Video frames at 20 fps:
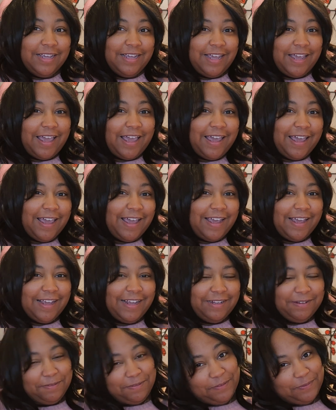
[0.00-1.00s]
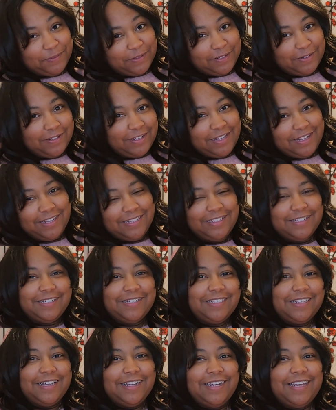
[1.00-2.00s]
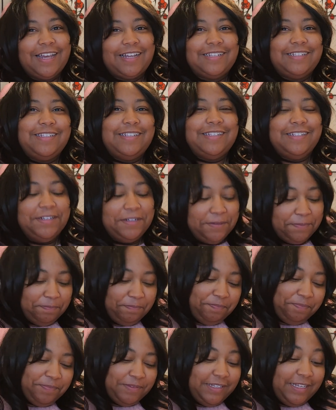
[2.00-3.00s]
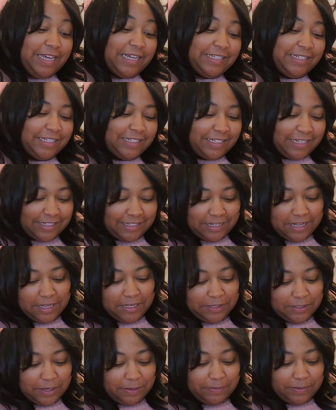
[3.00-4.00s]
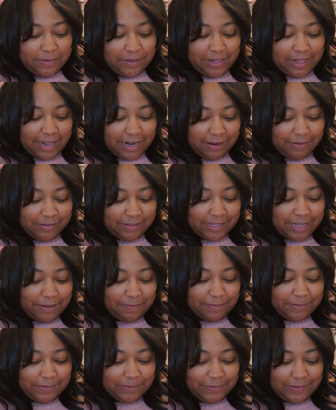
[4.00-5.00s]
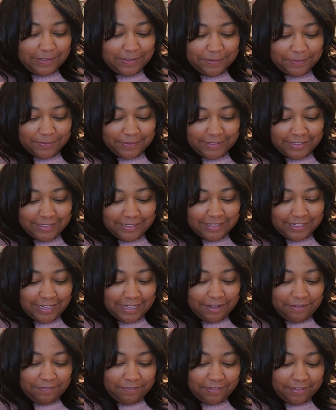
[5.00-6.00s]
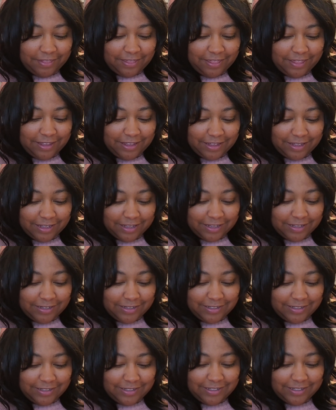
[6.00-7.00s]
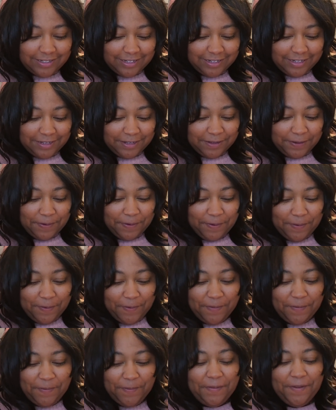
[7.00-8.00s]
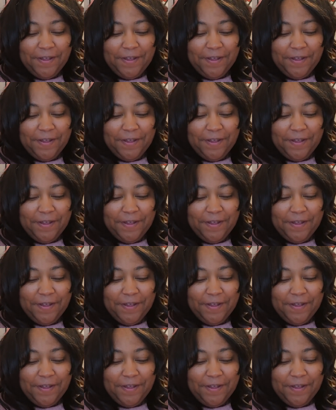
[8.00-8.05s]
hey, want to do this? I was like, yes. Yes, yes, yes. So I'm so glad I was able to receive this. Oh,